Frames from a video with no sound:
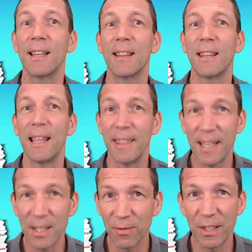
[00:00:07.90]
then
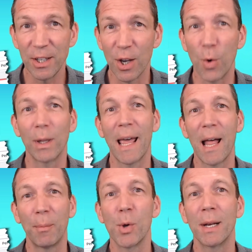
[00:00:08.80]
this video will
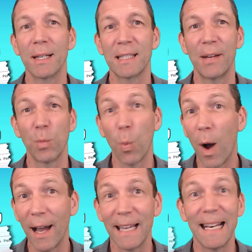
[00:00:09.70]
help you understand
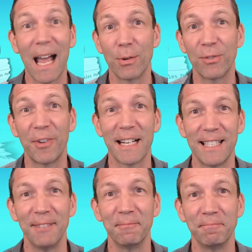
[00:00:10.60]
why and how to fix
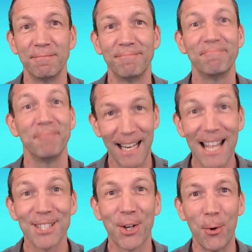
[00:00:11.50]
it.
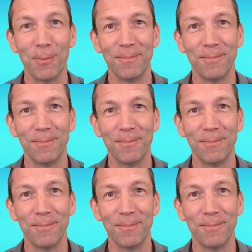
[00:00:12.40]
Let's go.